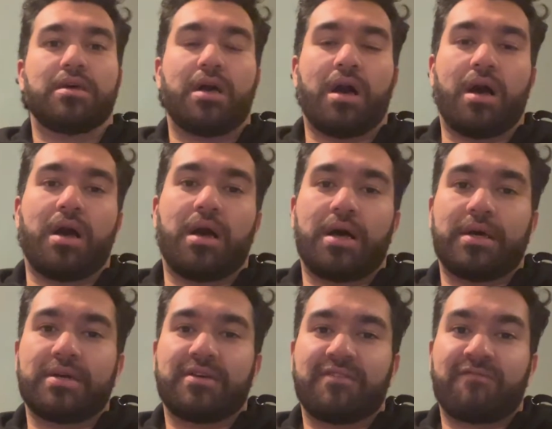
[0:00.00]

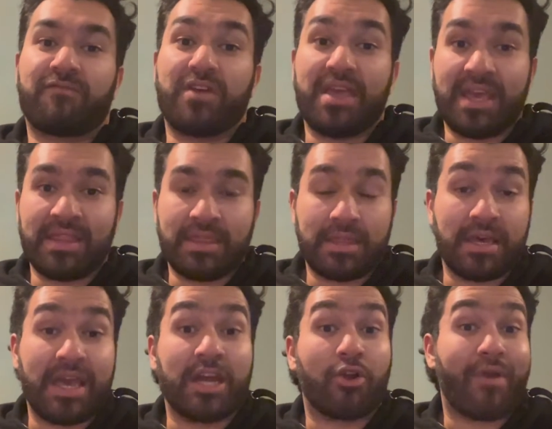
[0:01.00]
in
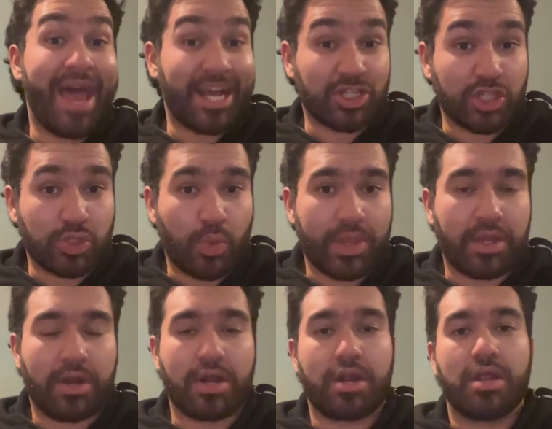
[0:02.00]
the interactions with
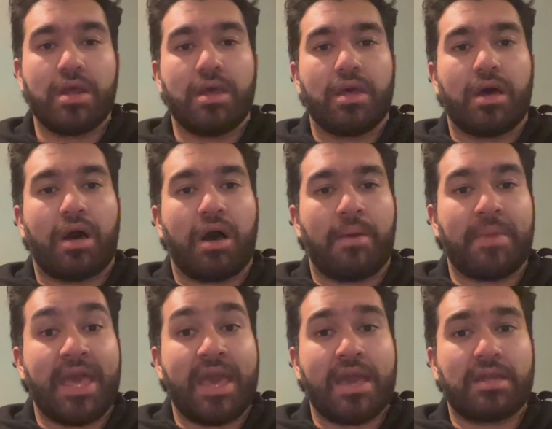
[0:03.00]
her.
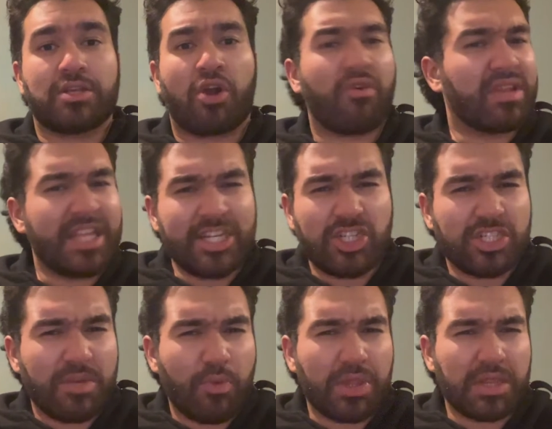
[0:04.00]
And her
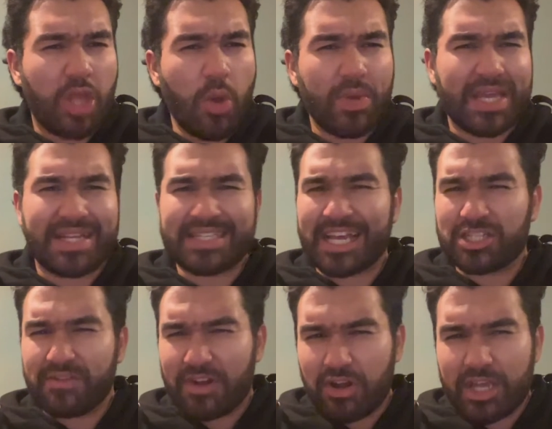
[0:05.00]
relationship with Logan is
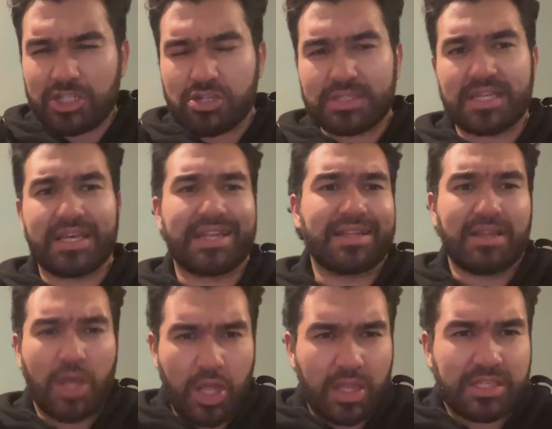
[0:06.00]
actually very interesting. And
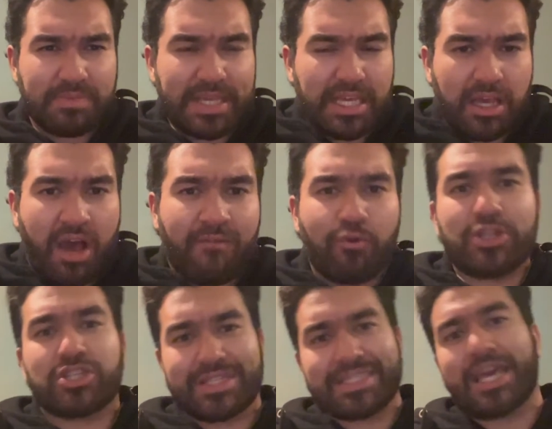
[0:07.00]
speaking of
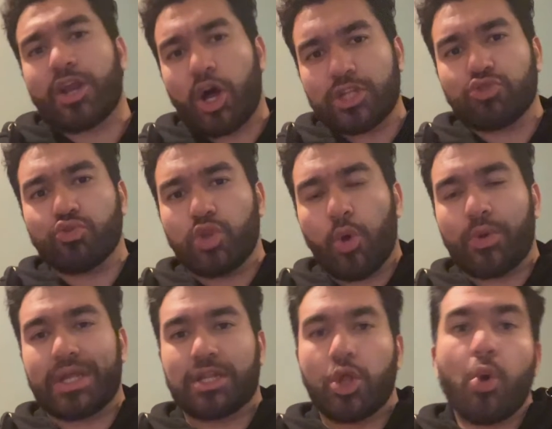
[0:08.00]
which, let's get on to
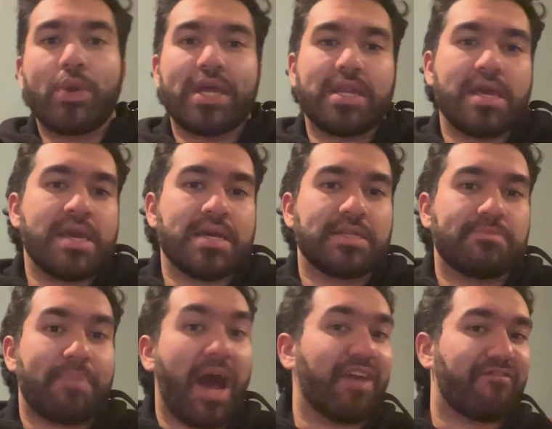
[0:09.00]
Logan. Logan is
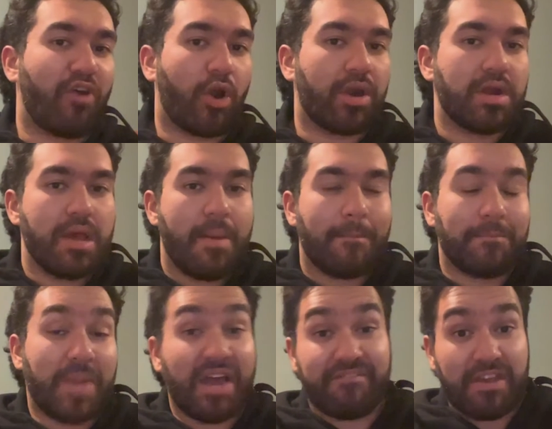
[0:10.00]
by far
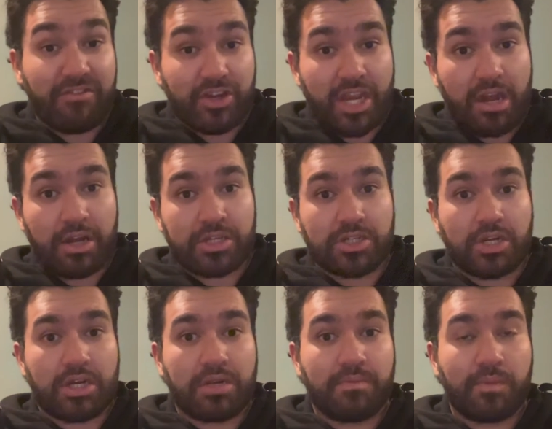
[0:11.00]
my favorite
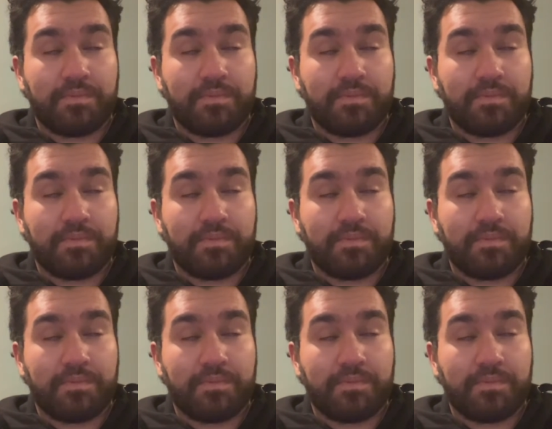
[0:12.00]
character